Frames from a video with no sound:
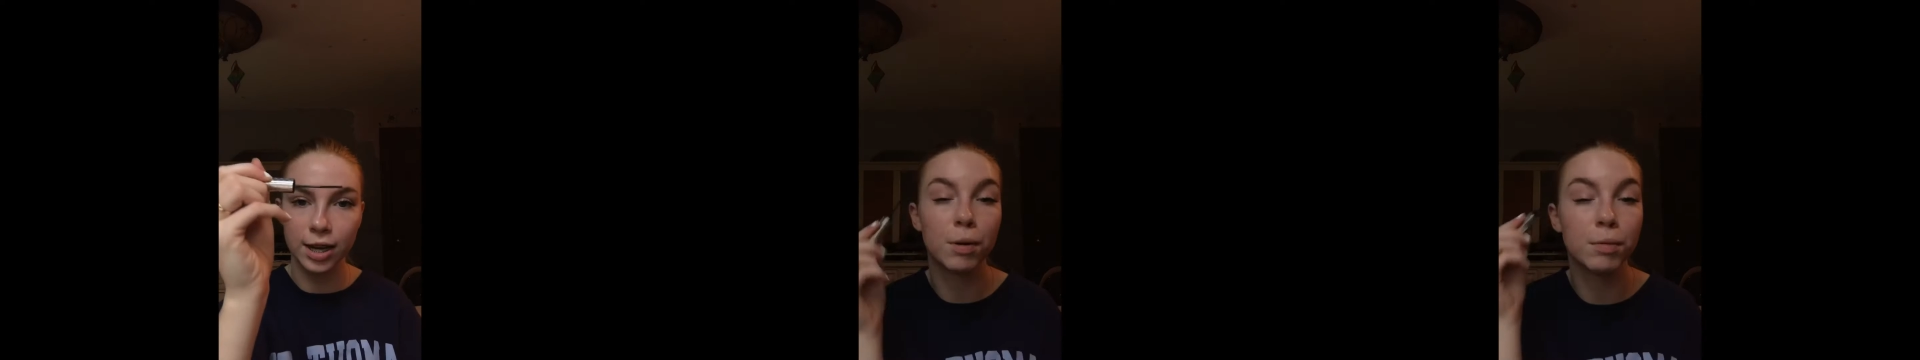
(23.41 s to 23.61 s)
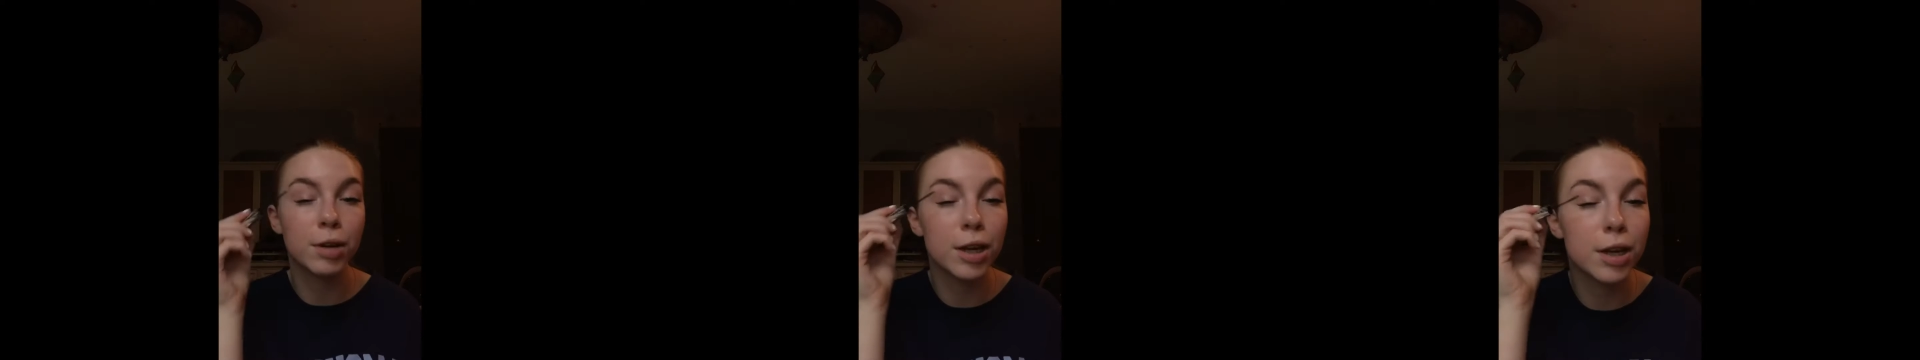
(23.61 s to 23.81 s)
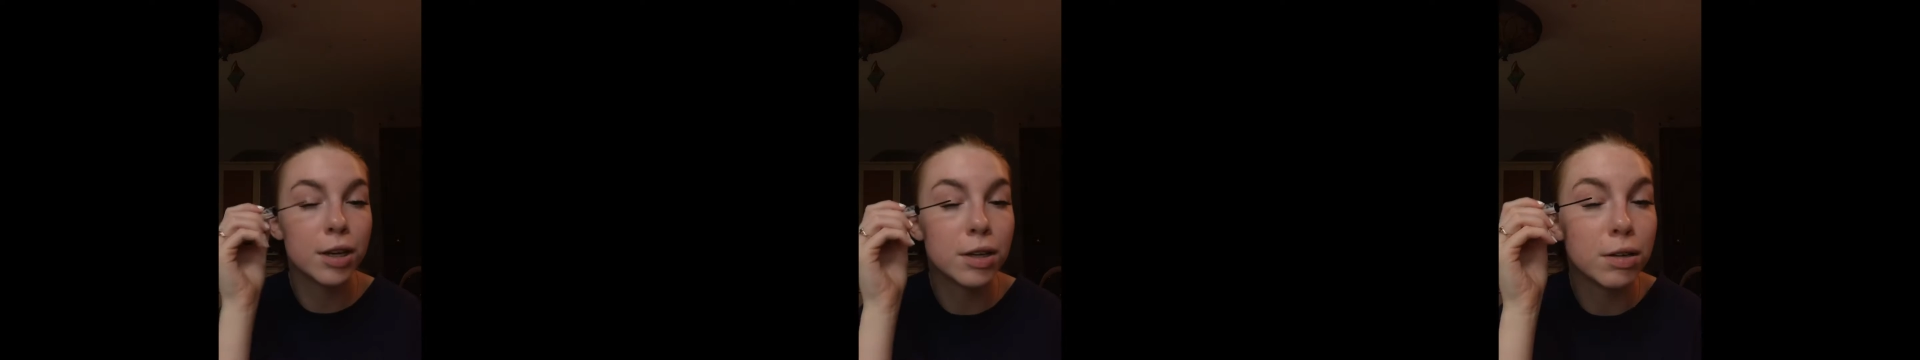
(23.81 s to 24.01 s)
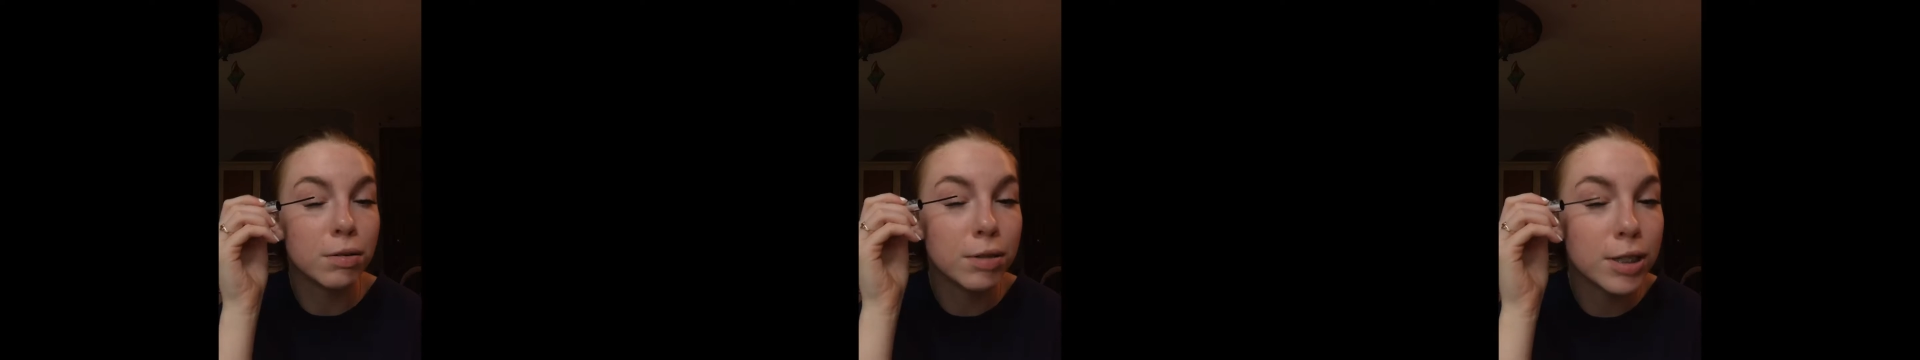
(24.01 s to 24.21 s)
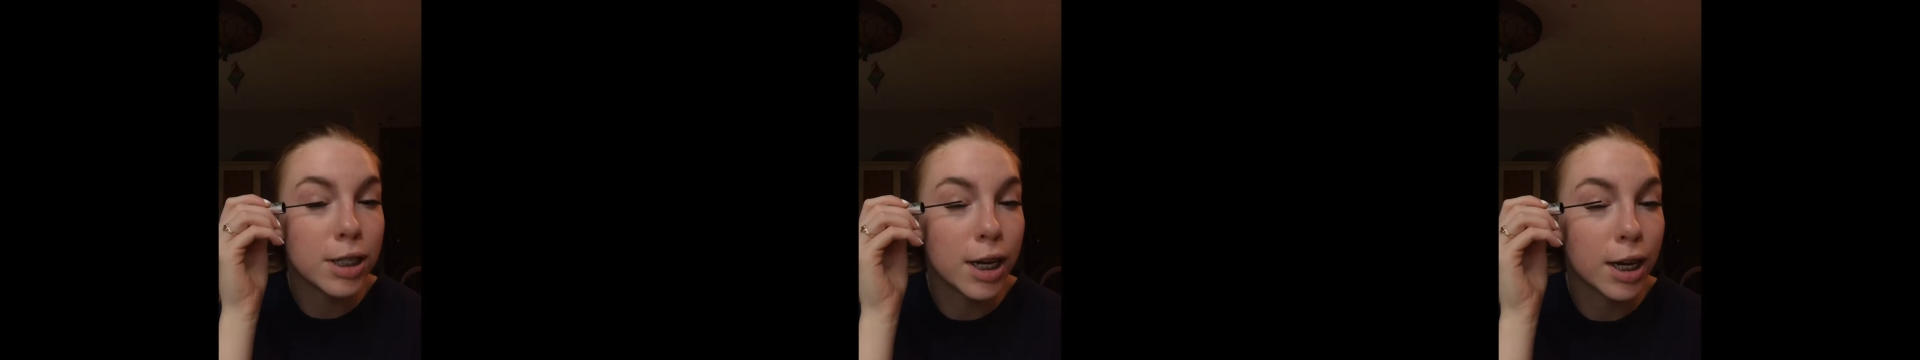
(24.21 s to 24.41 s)
What I'm going to
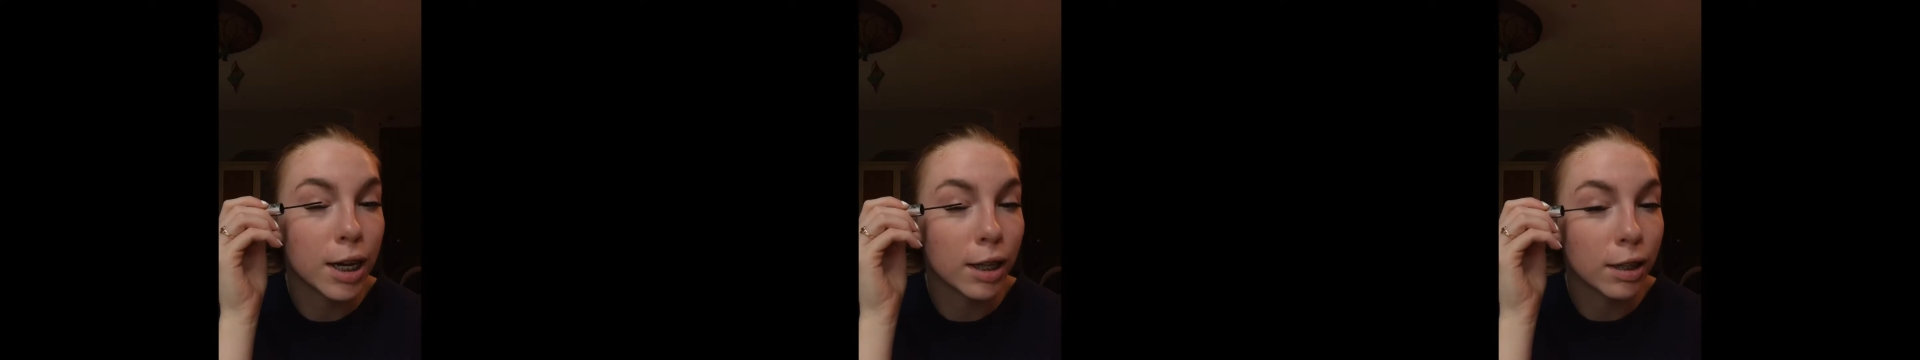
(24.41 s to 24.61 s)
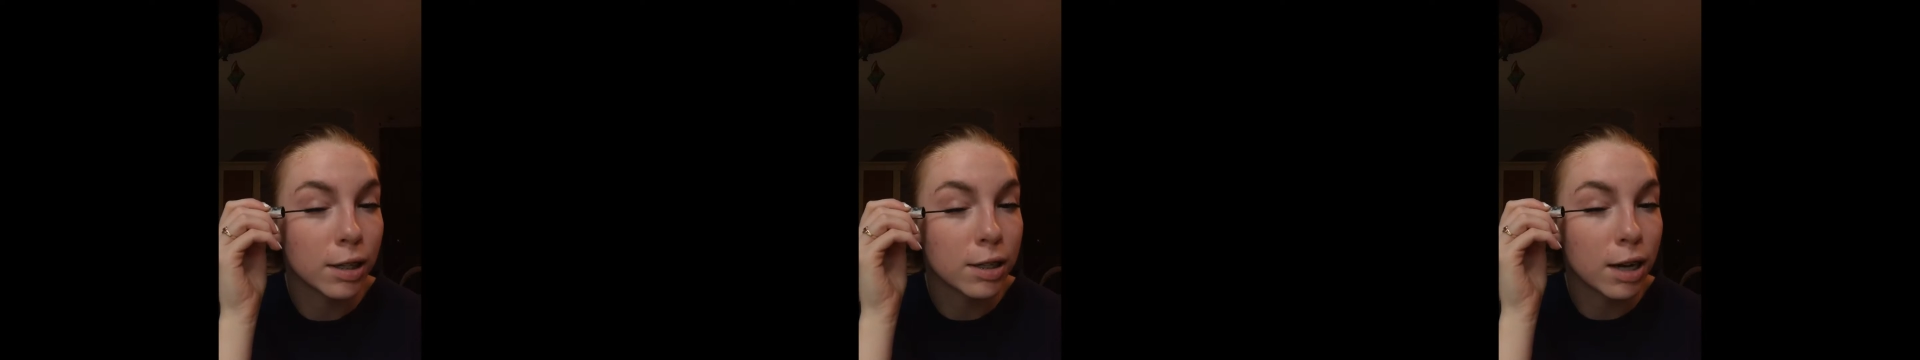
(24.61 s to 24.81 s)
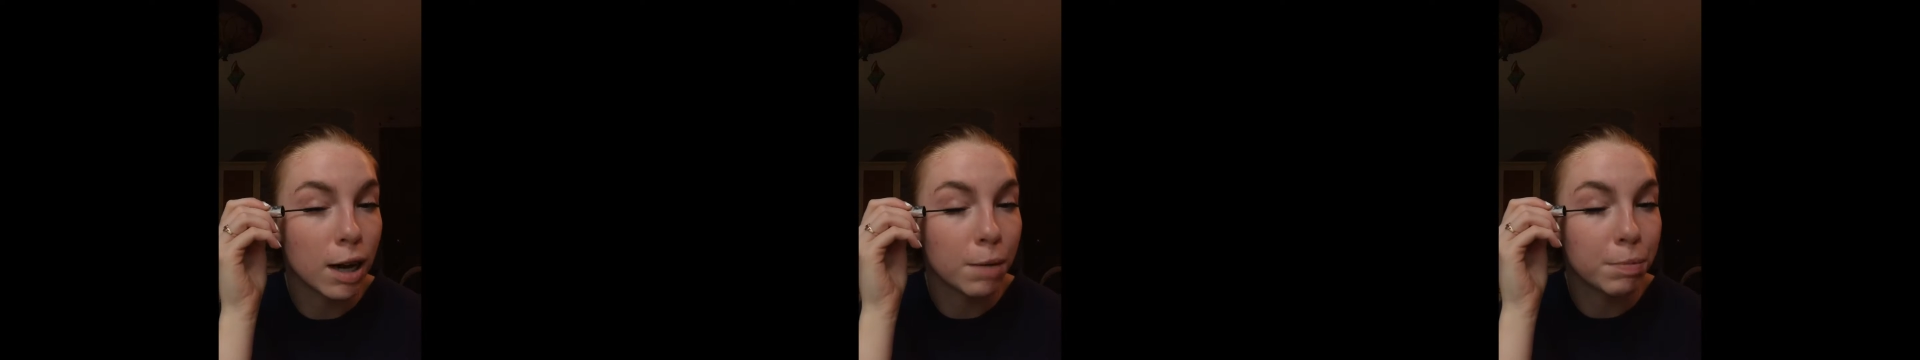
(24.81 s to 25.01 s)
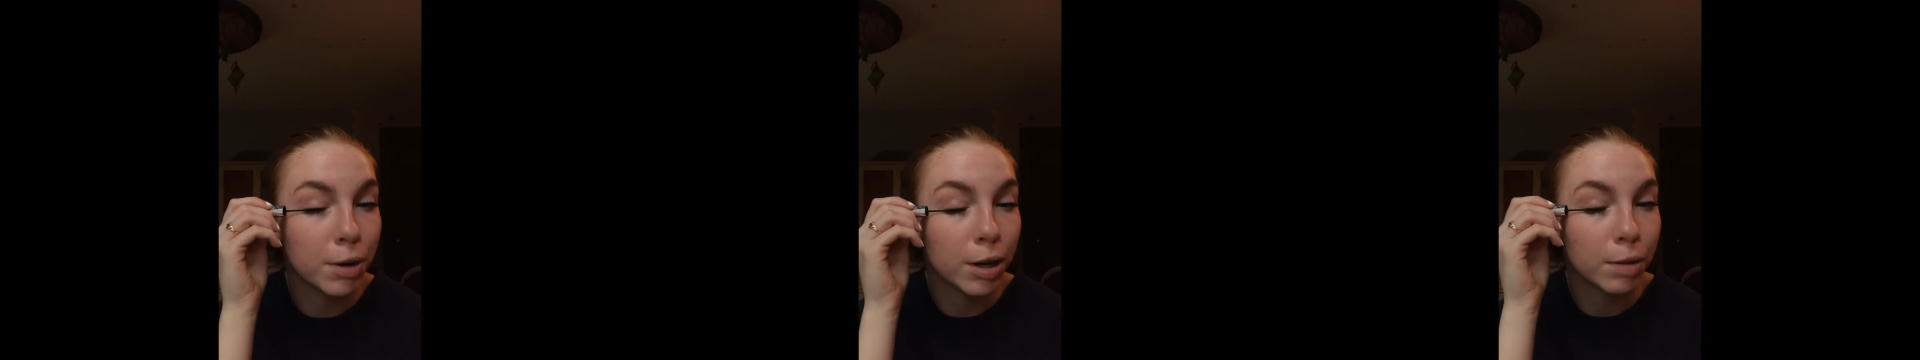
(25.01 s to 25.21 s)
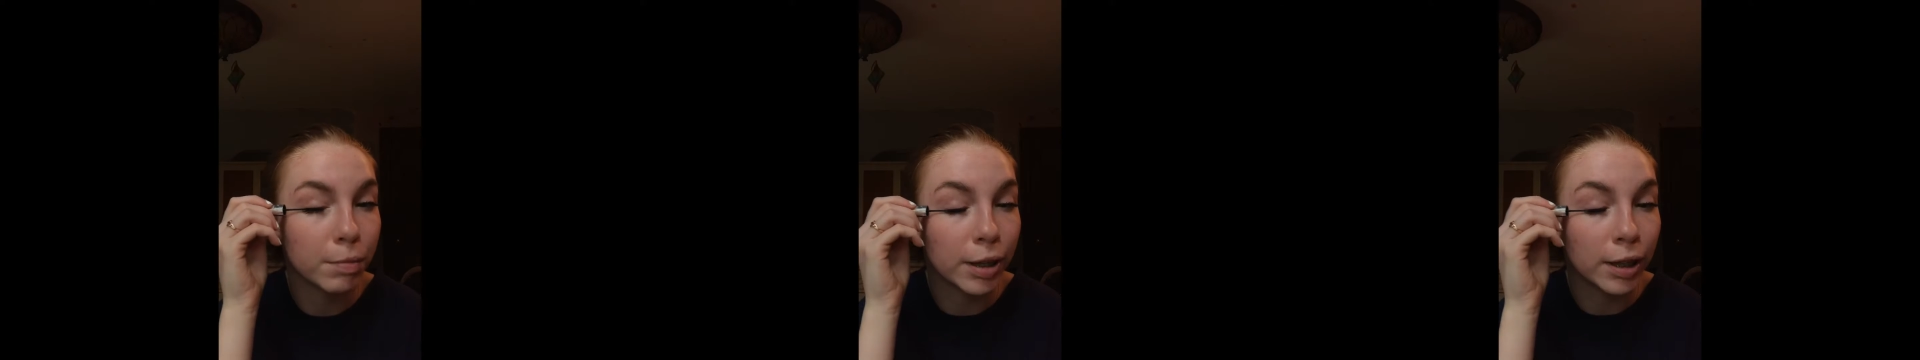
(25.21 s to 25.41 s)
do is take down the top
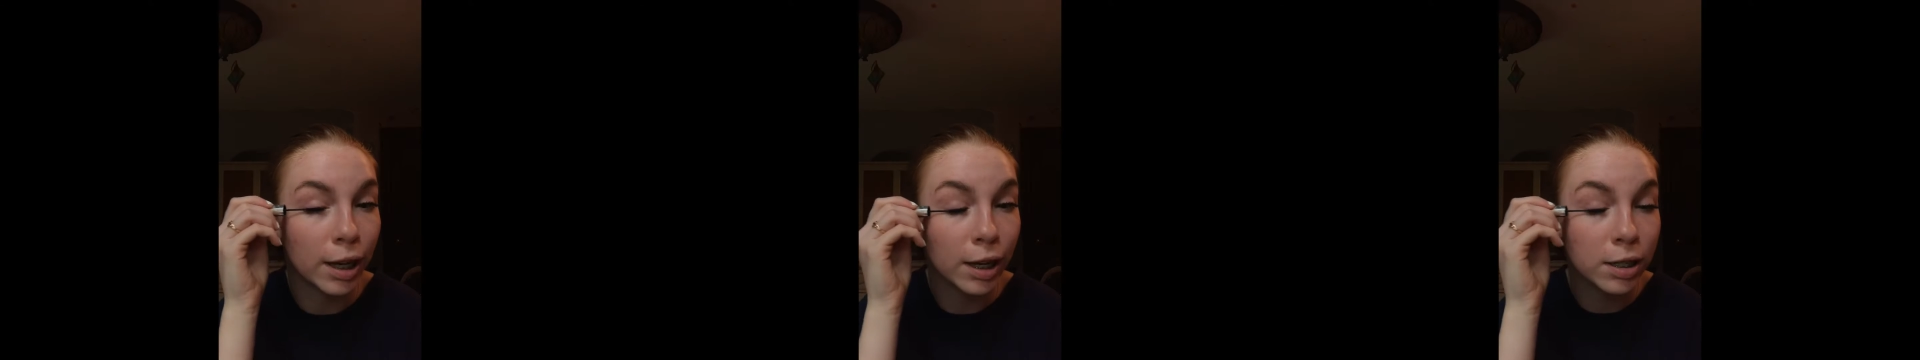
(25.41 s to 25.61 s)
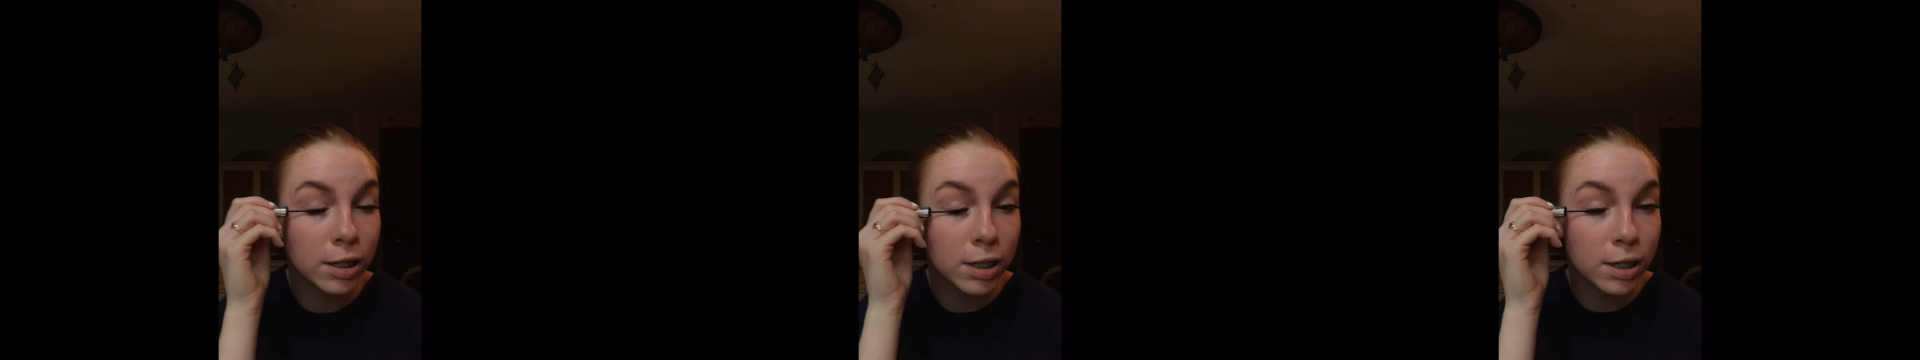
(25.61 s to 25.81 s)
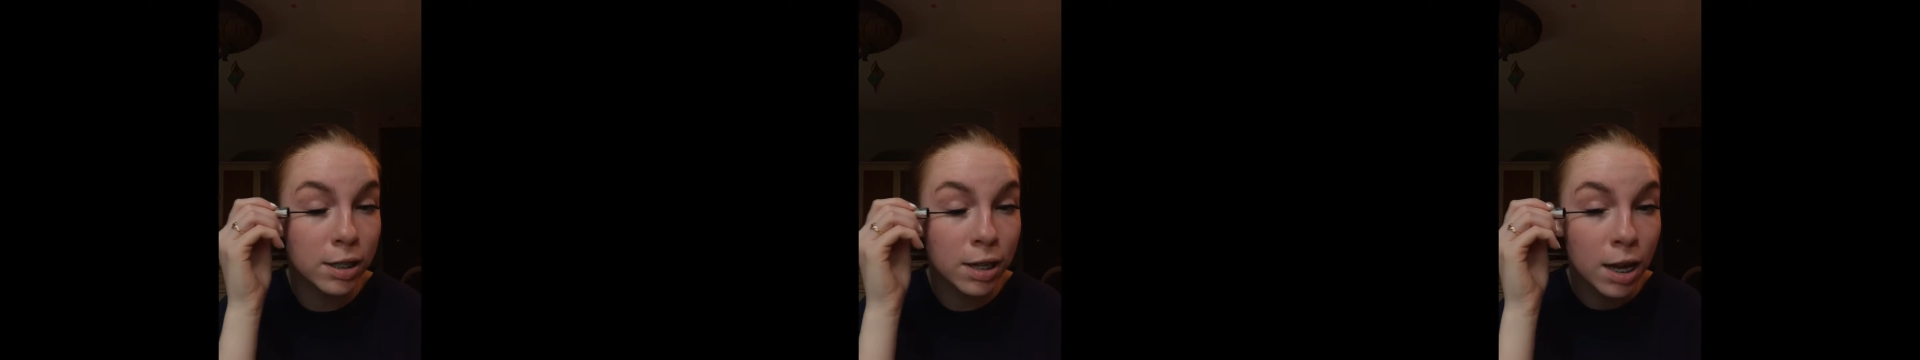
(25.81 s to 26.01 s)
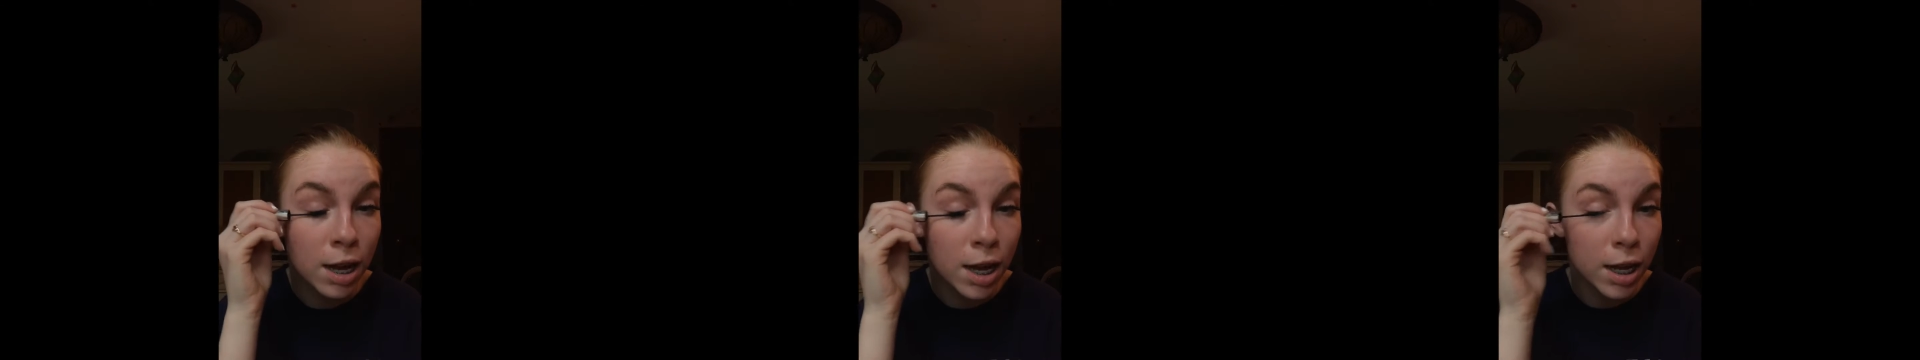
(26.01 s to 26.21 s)
part of my lashes